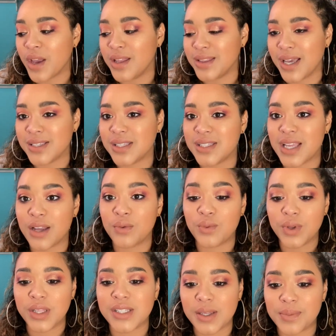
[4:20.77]
unless it's like
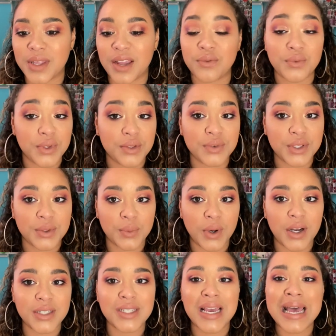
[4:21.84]
really something I really really
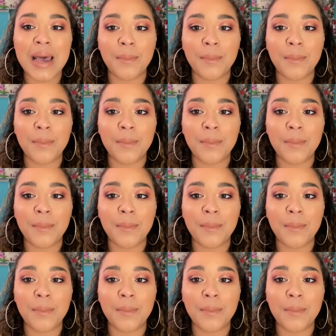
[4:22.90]
want,